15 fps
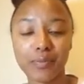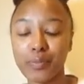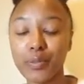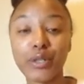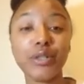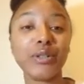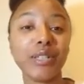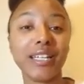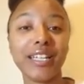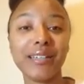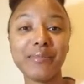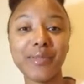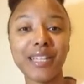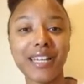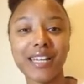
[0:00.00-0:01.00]

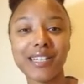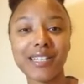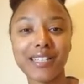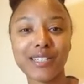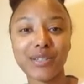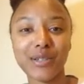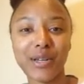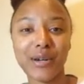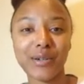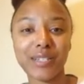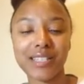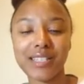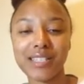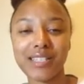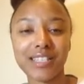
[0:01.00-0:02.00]
brilliant because,
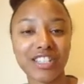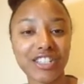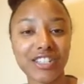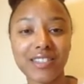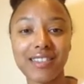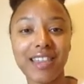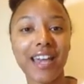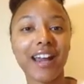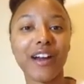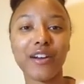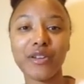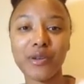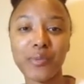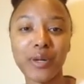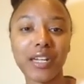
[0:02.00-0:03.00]
it's just there.
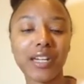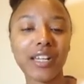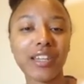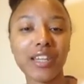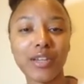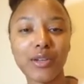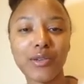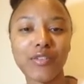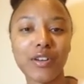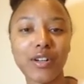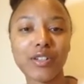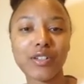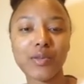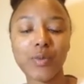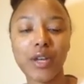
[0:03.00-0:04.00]
You put it in the
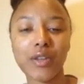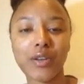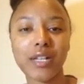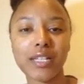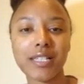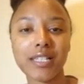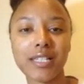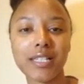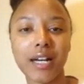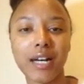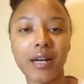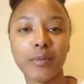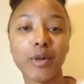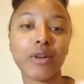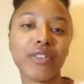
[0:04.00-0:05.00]
universe, whether it's,
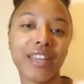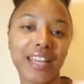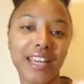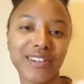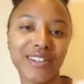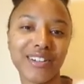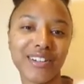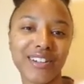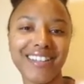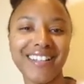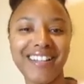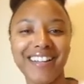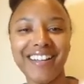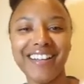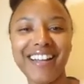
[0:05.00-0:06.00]
or the internet,
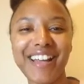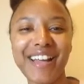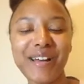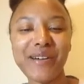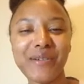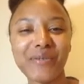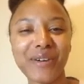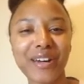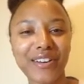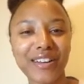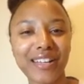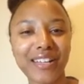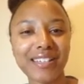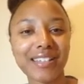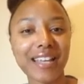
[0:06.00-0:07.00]
whether
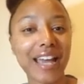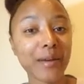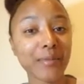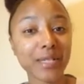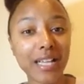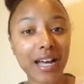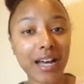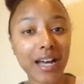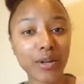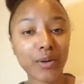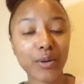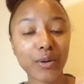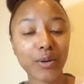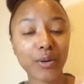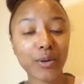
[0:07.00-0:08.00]
it's Amazon
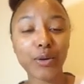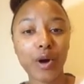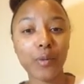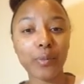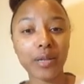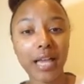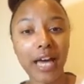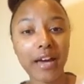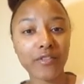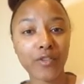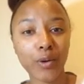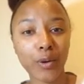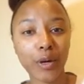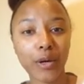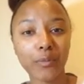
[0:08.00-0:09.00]
or on your own
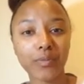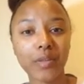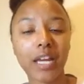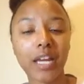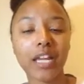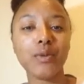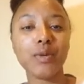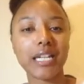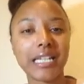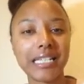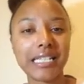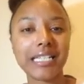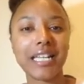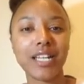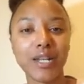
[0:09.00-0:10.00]
platform, and you can
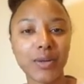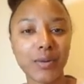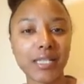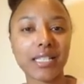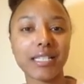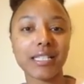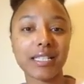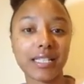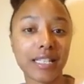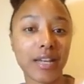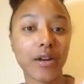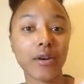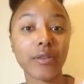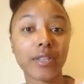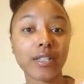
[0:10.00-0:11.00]
continuously
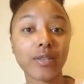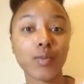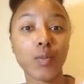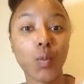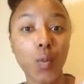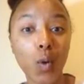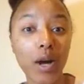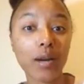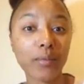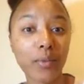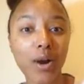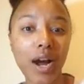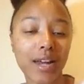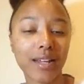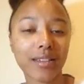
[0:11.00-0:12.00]
sell this one
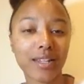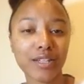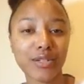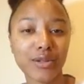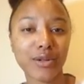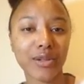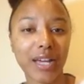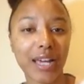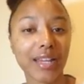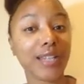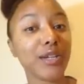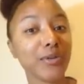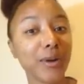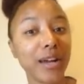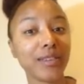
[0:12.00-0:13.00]
product that you created.
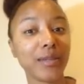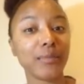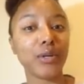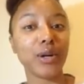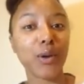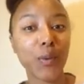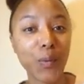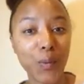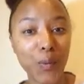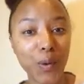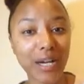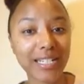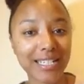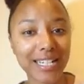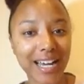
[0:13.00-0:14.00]
You write the book
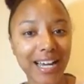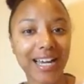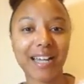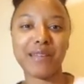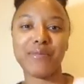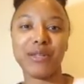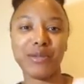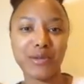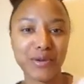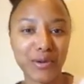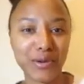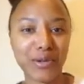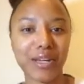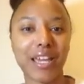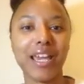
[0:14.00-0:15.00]
one time and you can
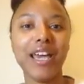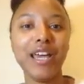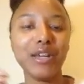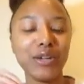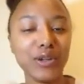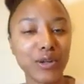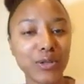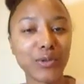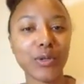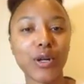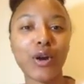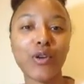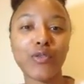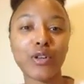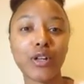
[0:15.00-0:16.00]
create, do it
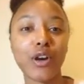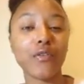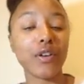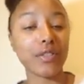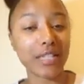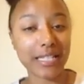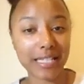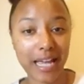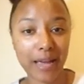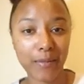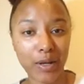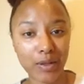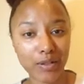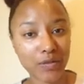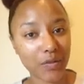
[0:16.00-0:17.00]
over and over. The same
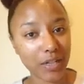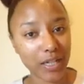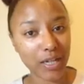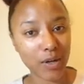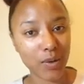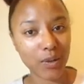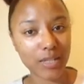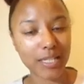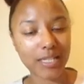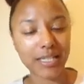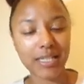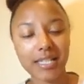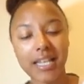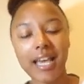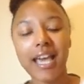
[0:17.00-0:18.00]
goes for
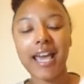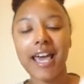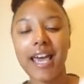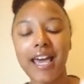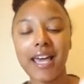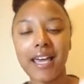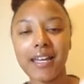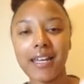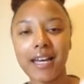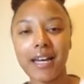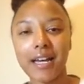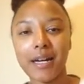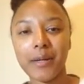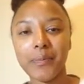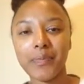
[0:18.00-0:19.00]
e-courses.
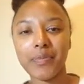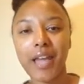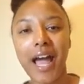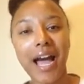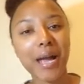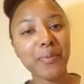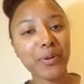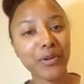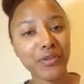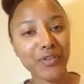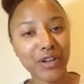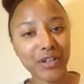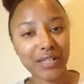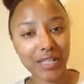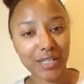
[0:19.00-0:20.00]
And I
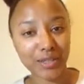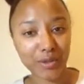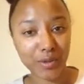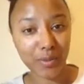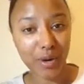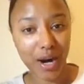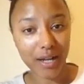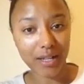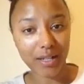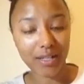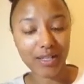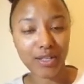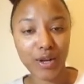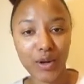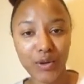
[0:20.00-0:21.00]
prefer digital
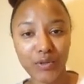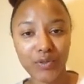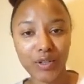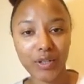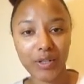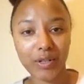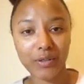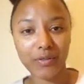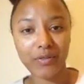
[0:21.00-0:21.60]
products over